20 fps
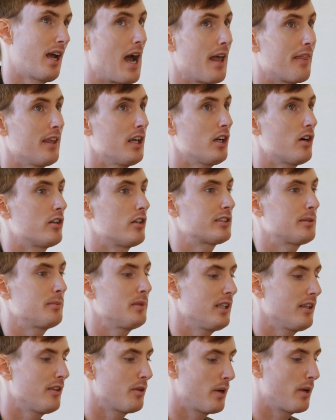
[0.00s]
I think
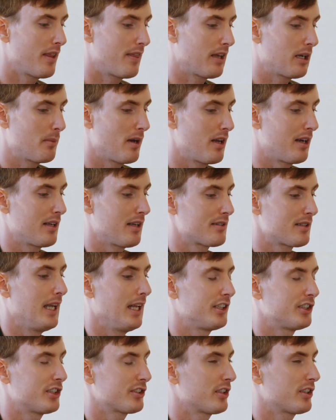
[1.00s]
ultimately the way I think about it is
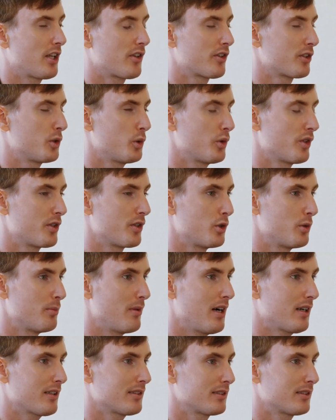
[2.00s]
it's just another tool in the
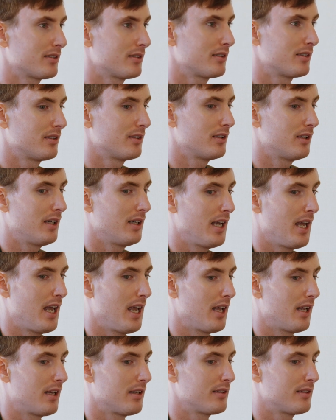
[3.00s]
toolbox,
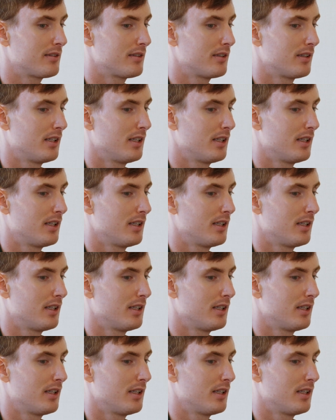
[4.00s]
and